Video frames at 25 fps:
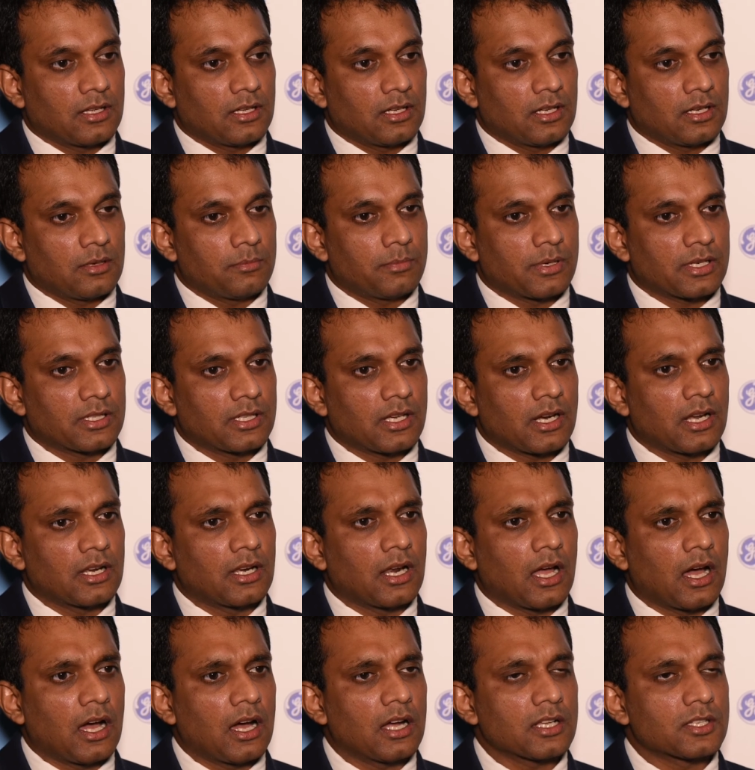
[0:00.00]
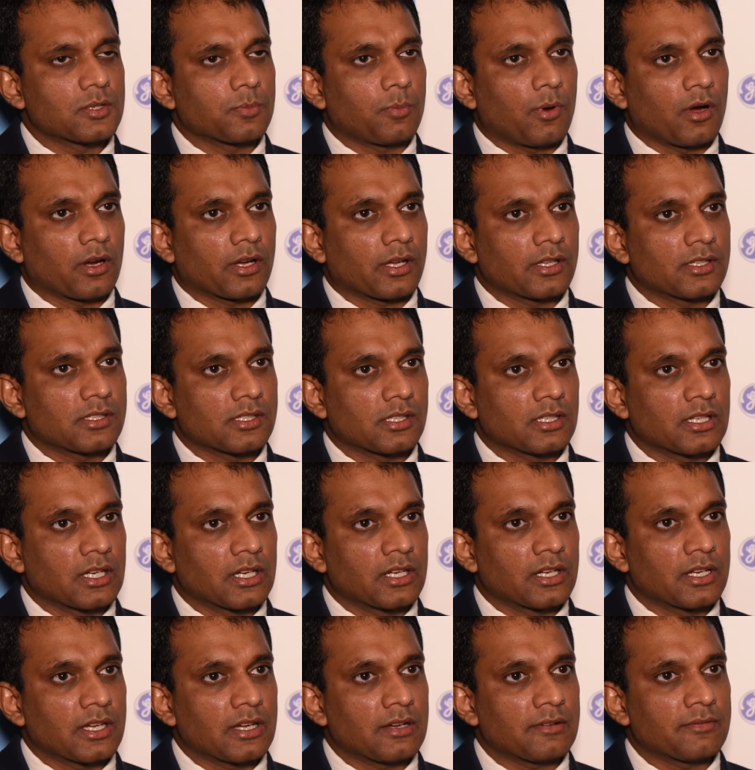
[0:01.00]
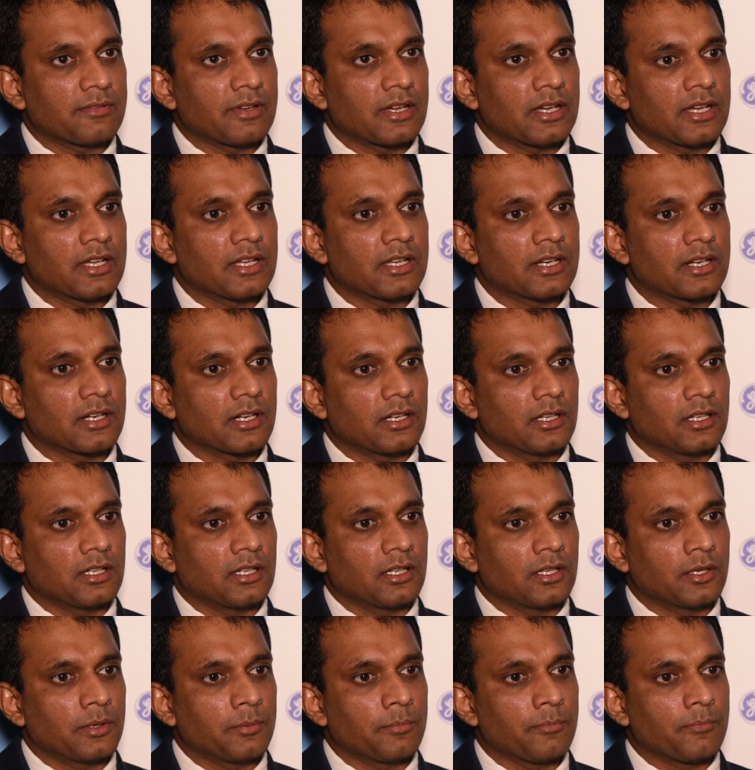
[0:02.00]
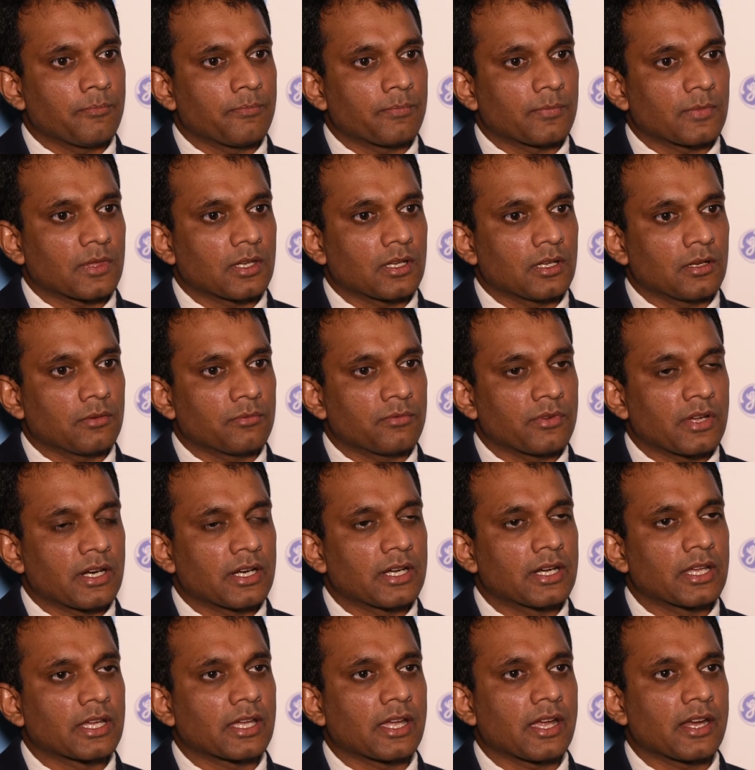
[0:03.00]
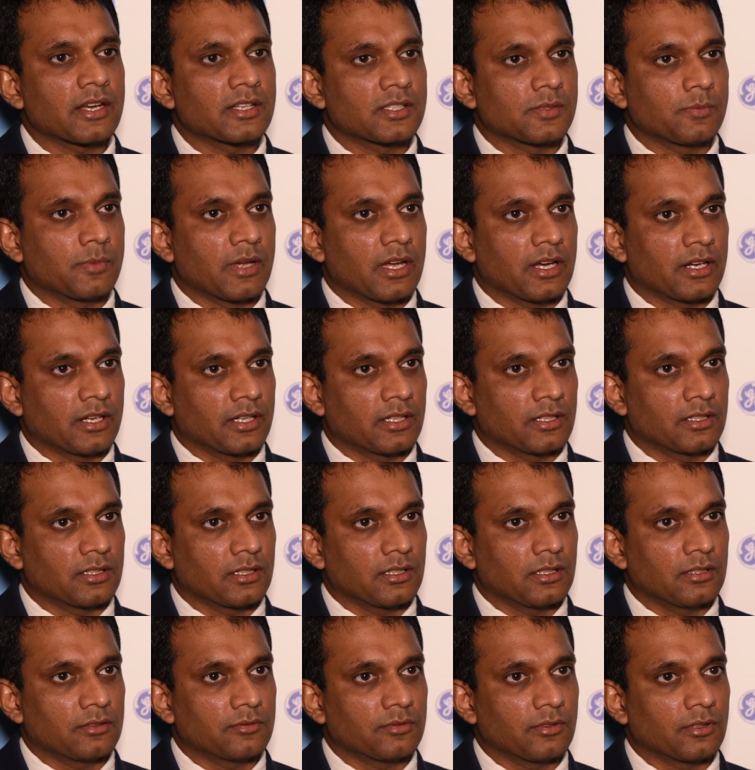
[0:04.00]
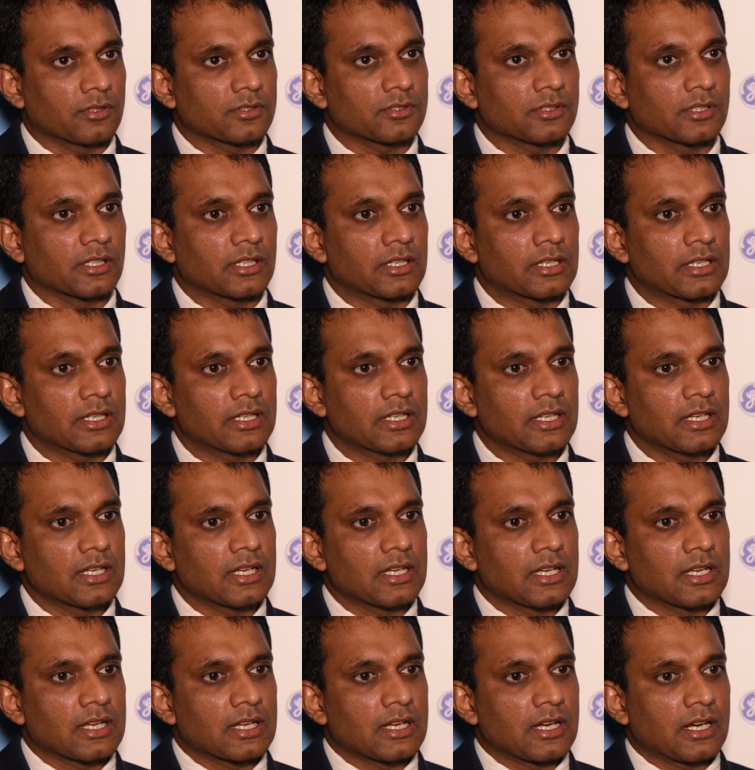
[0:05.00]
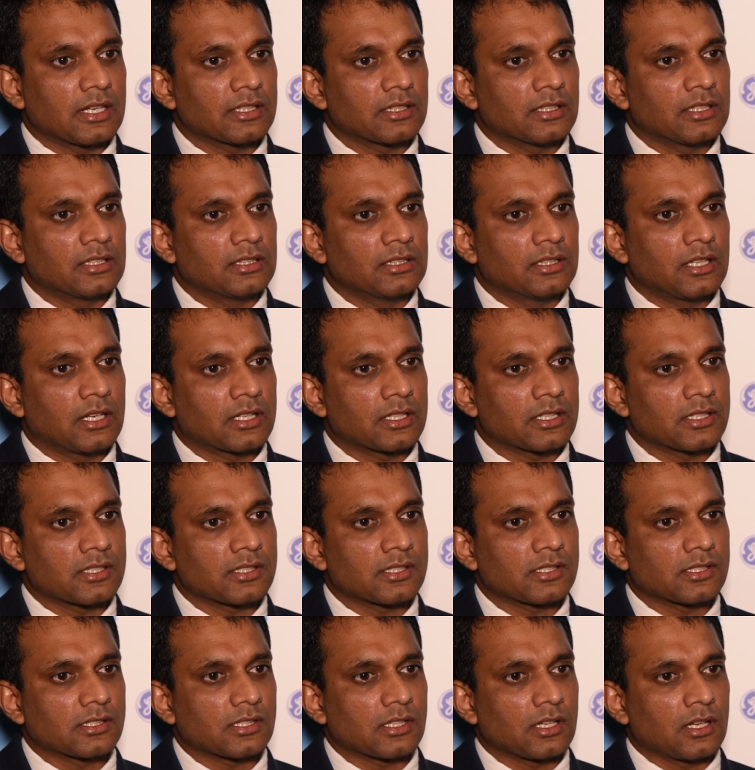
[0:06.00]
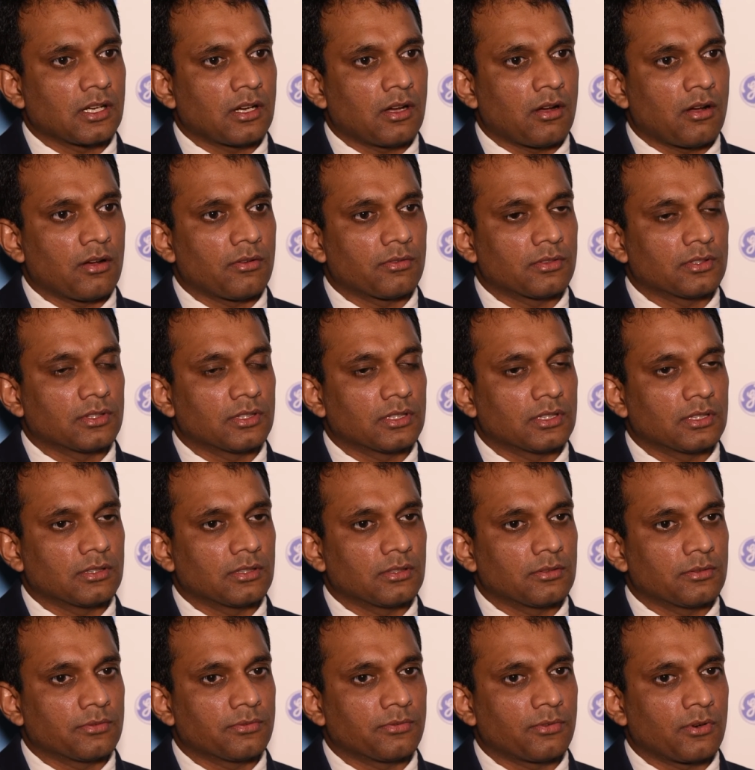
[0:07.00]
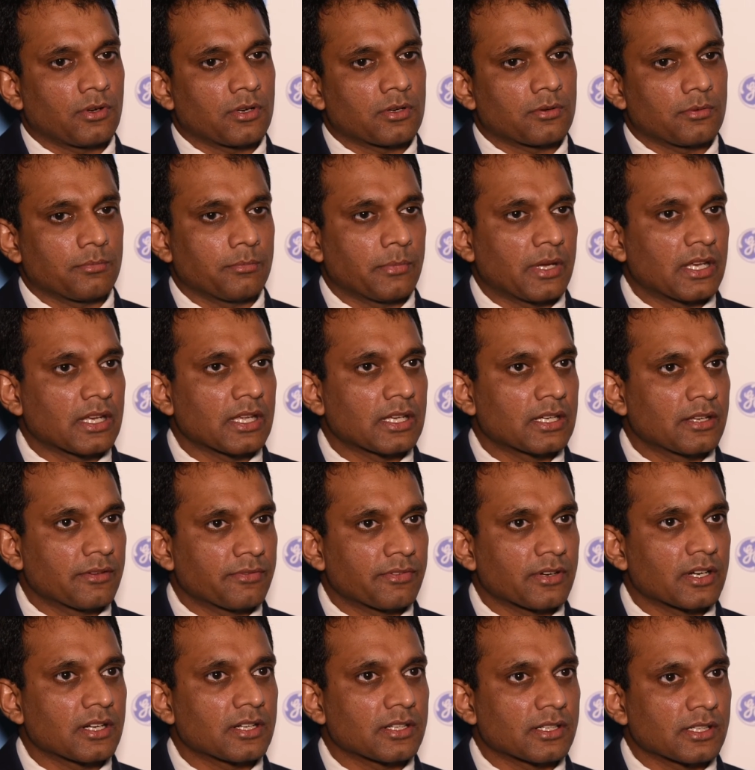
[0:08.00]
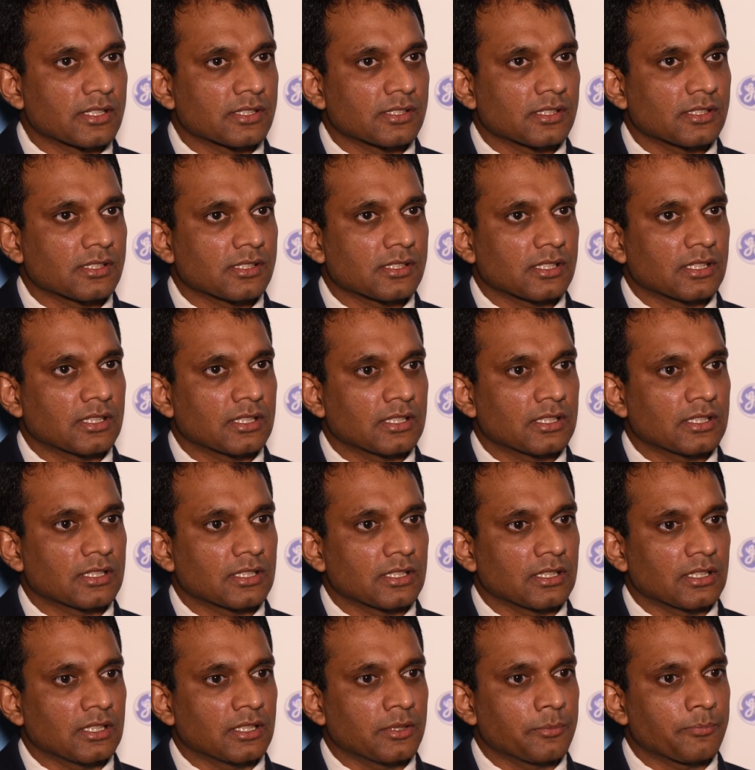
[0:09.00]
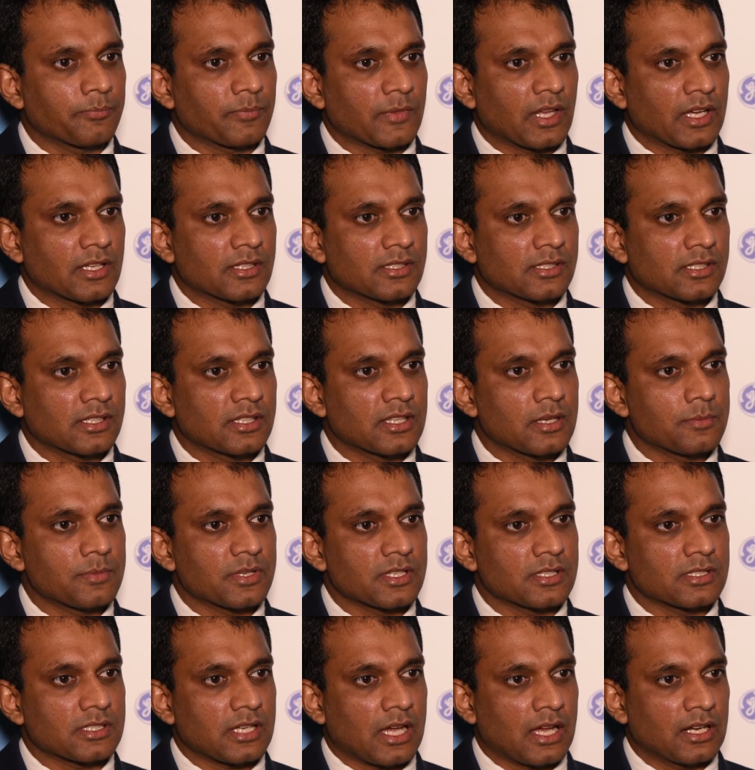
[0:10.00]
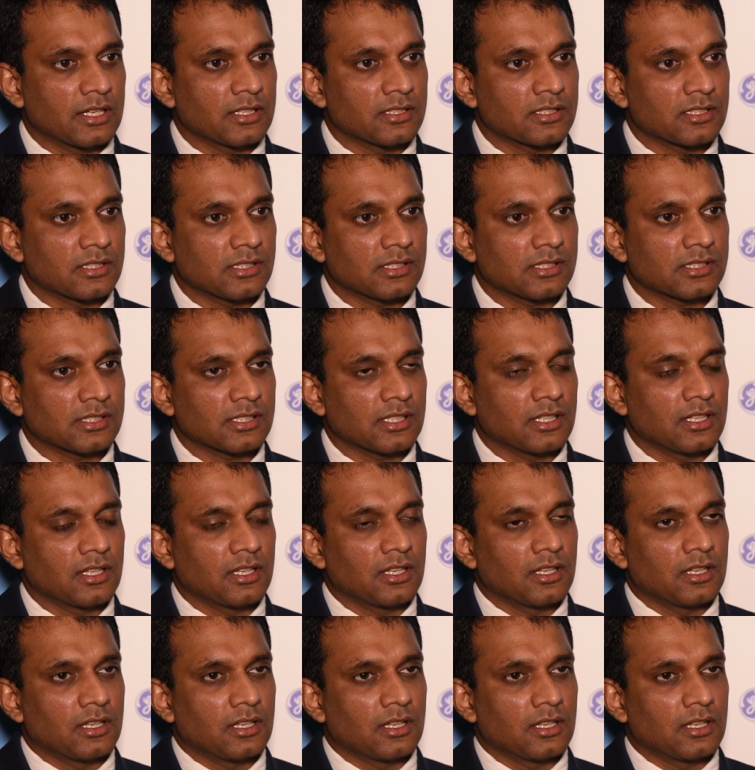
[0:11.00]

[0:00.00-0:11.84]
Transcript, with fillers: Uh, but there are large pockets in India where um, uh, we are decades behind unfortunately and that is uh, for many different reasons and um, I see them as challenges.